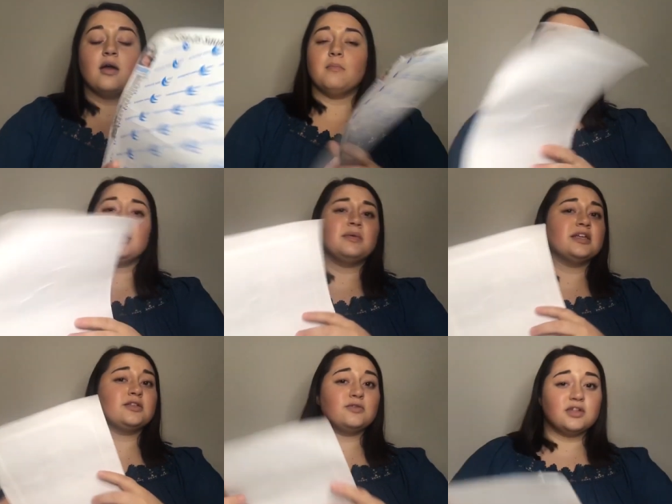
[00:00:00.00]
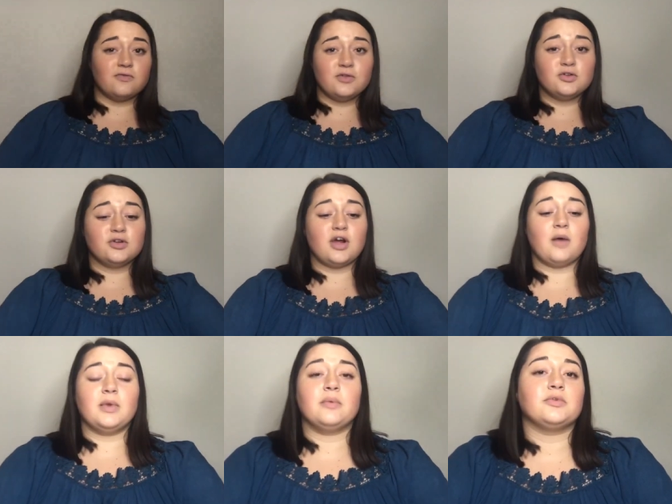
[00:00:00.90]
Maybe soon in the future I'll
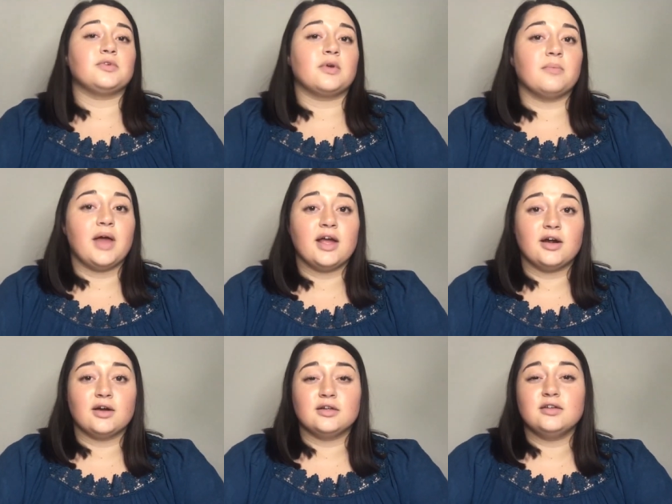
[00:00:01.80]
be able to compare,